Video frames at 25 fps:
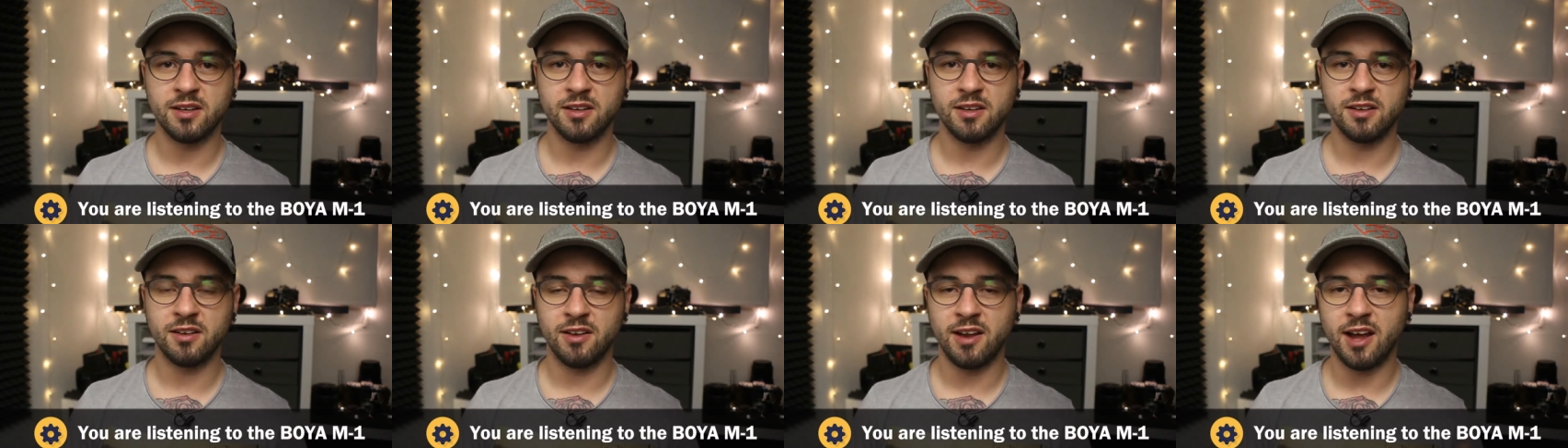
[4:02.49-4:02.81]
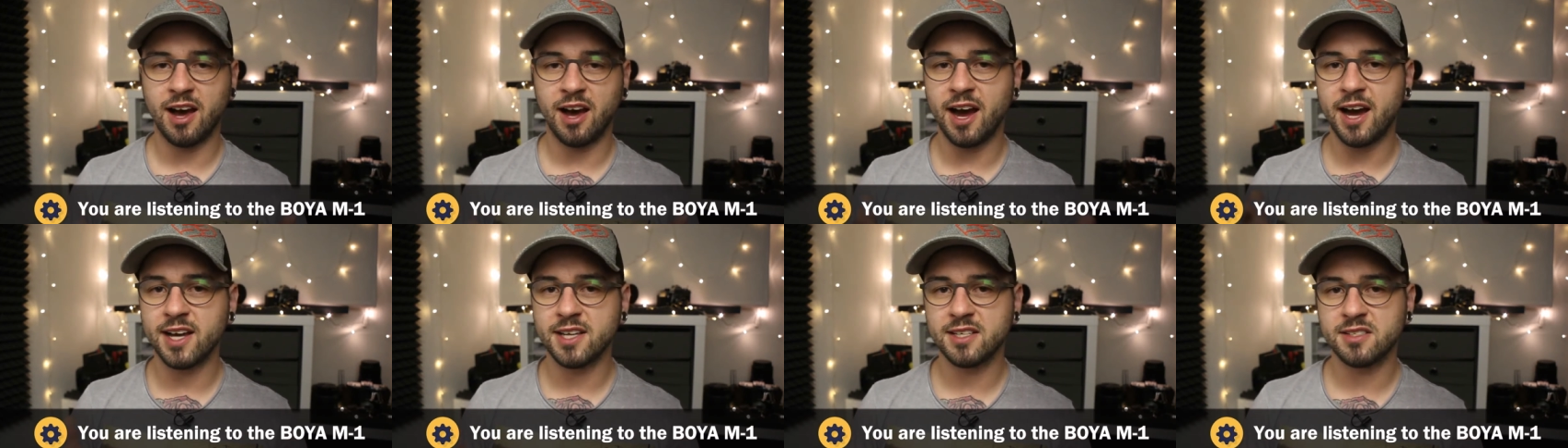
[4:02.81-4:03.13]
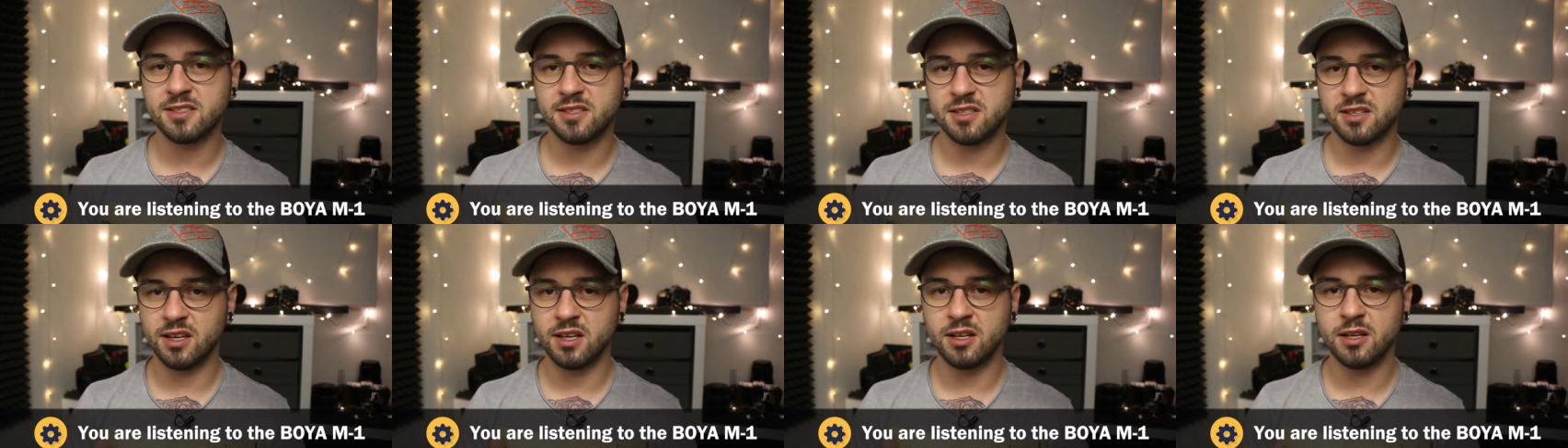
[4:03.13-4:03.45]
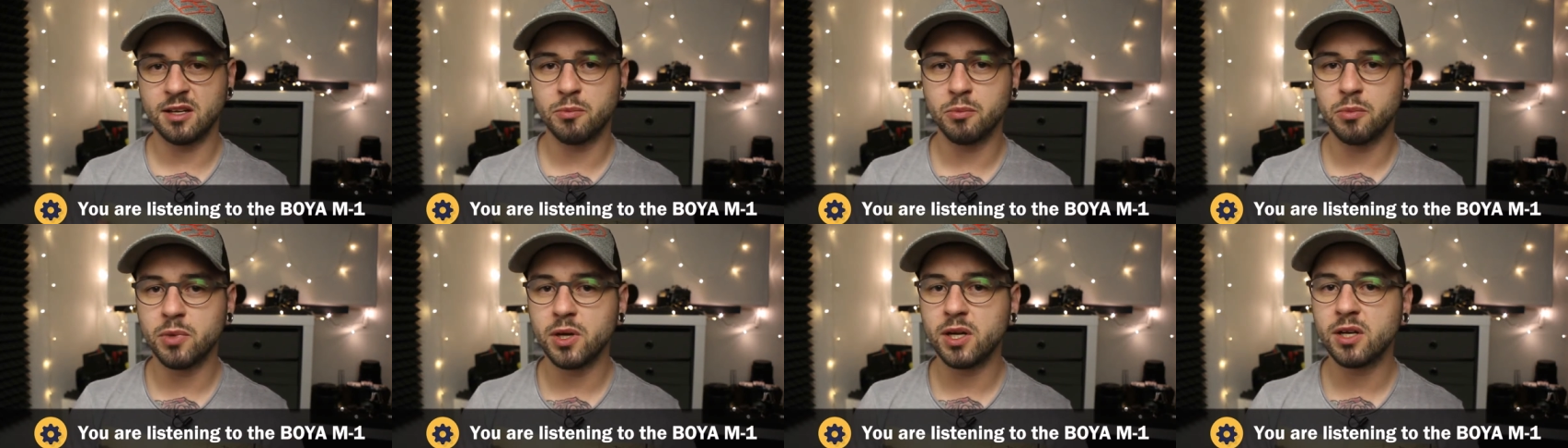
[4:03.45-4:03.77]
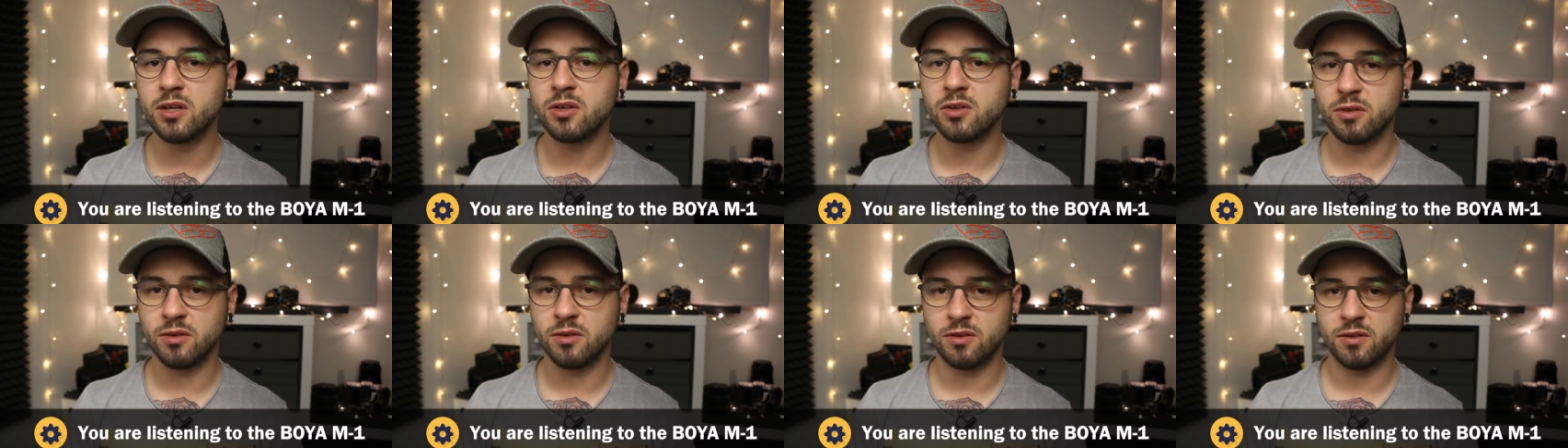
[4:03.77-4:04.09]
lies in the
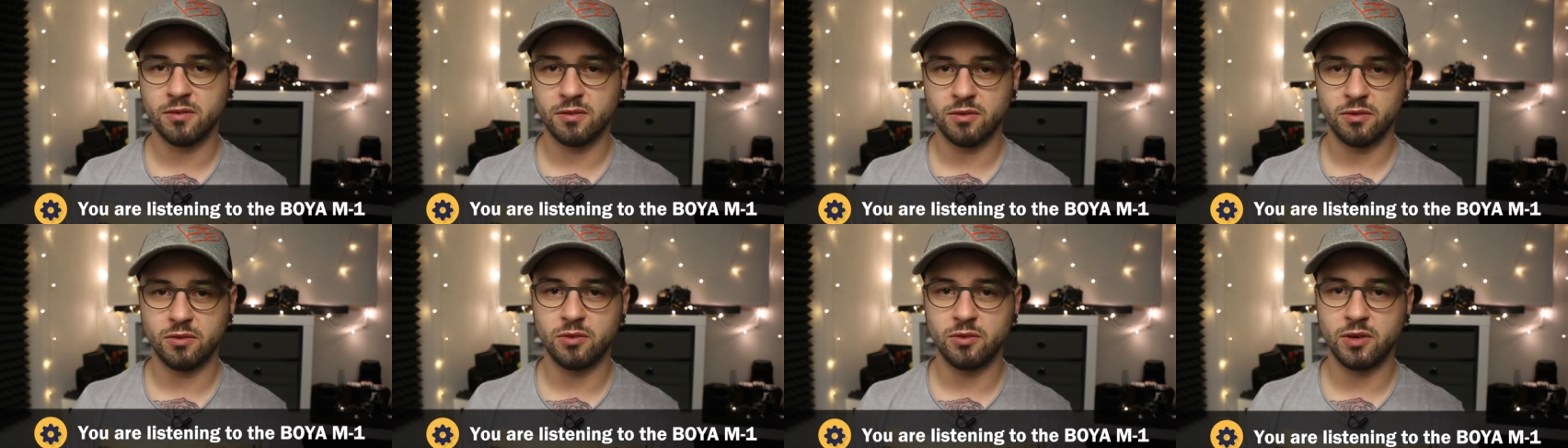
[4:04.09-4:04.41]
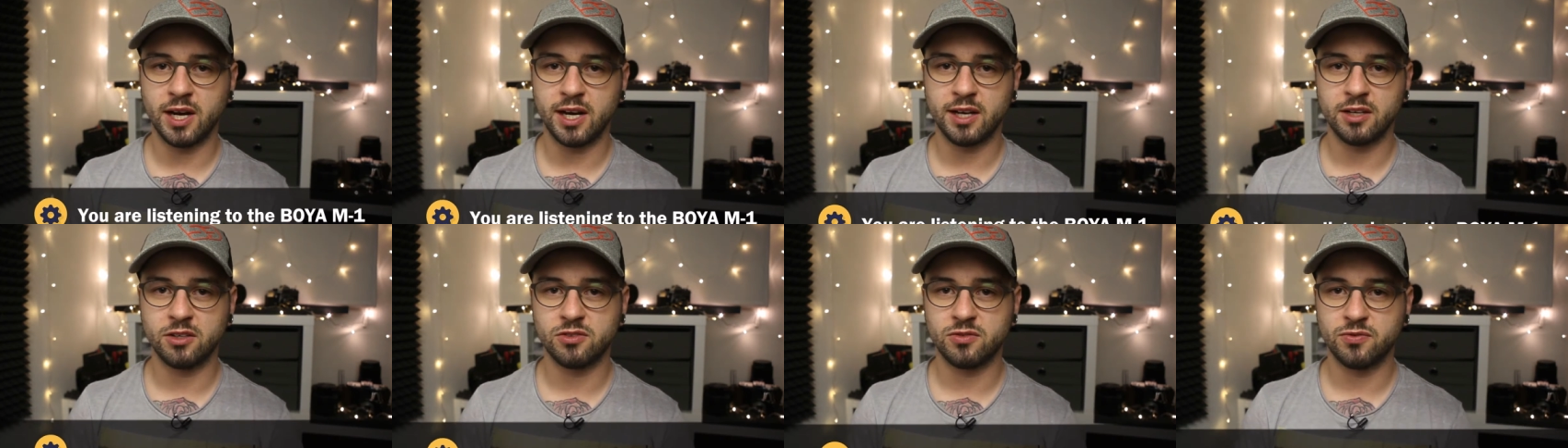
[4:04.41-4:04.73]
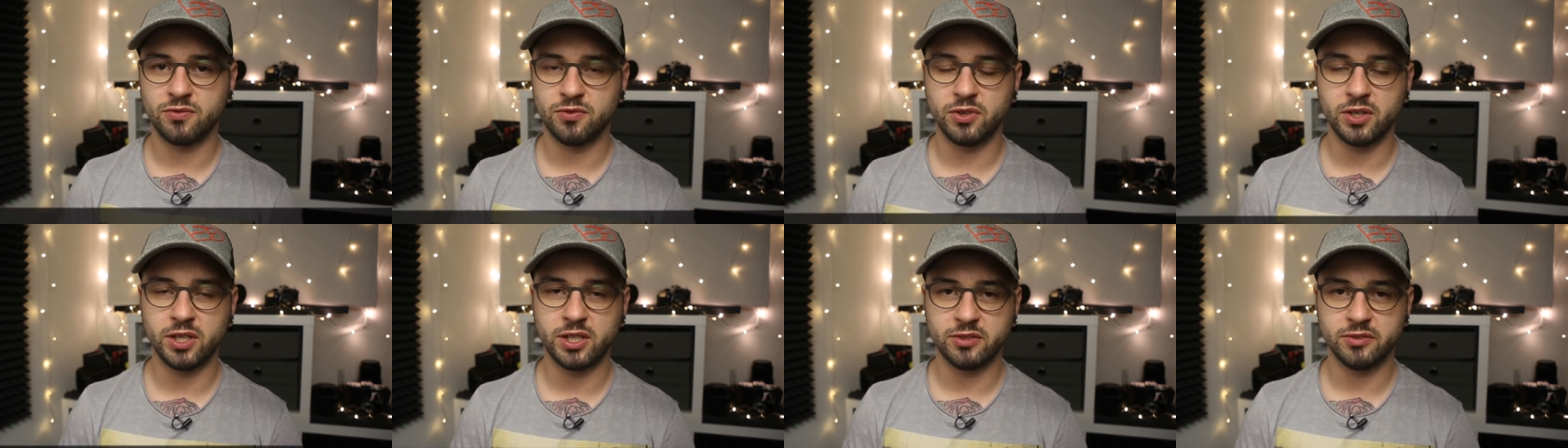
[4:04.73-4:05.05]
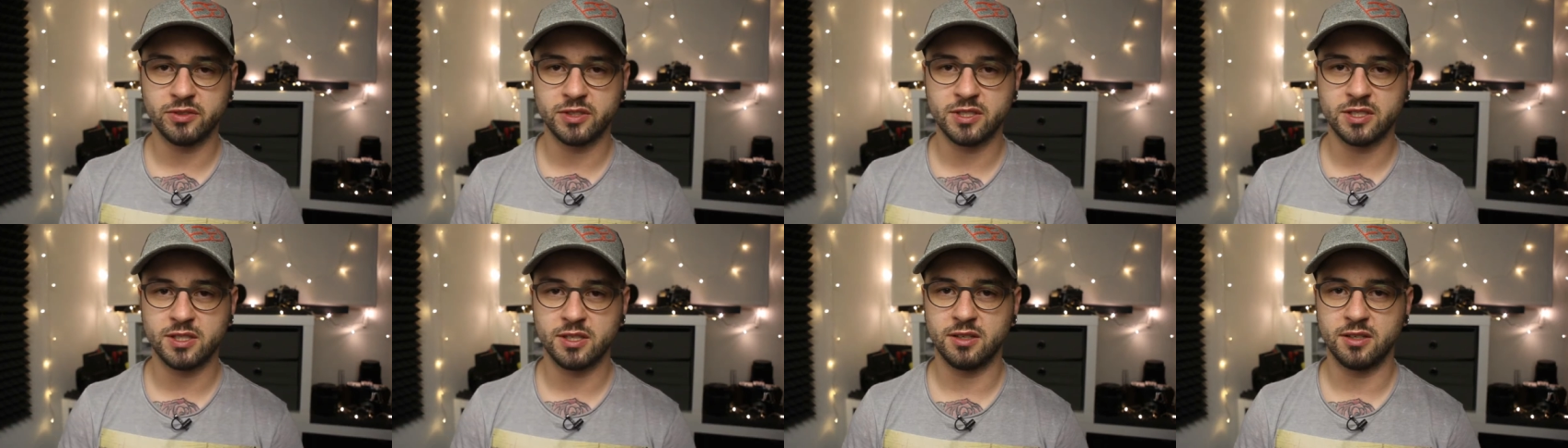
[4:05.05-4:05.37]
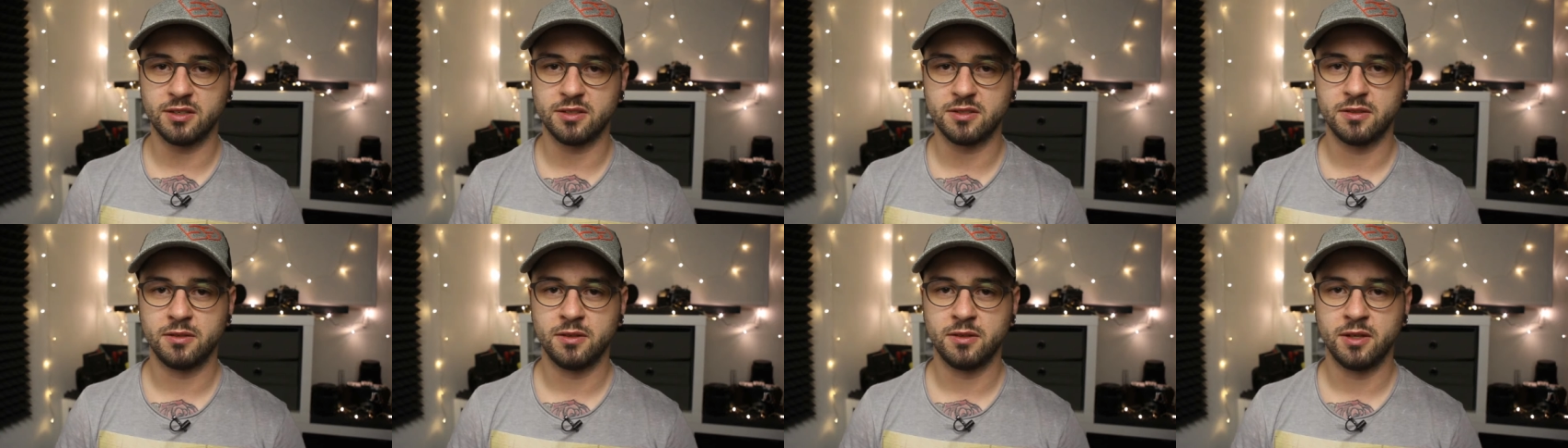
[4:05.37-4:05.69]
mid range
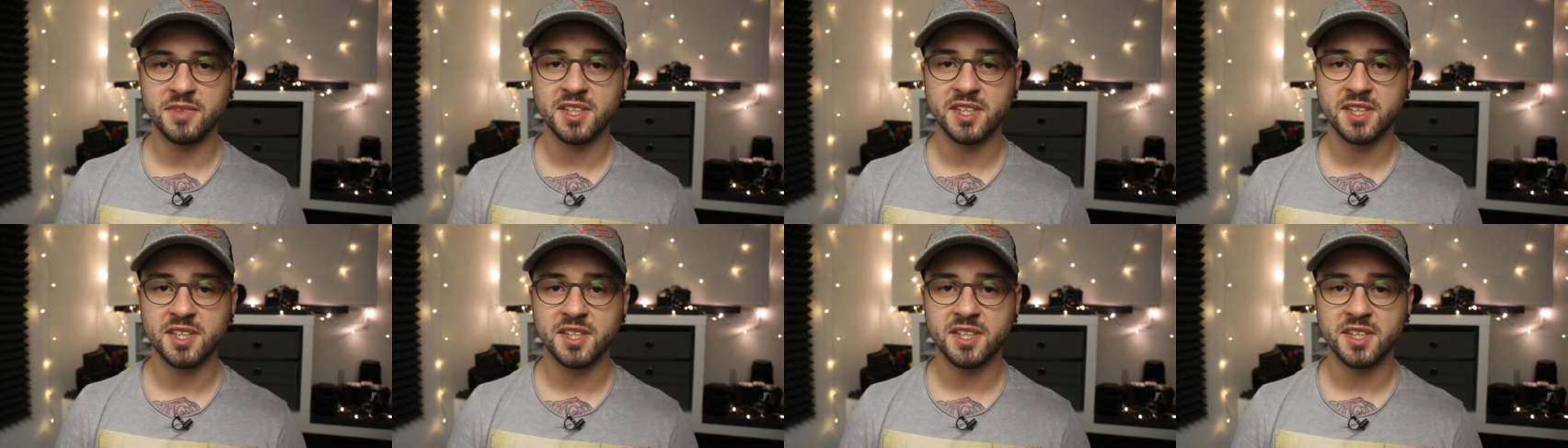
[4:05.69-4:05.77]
frequencies.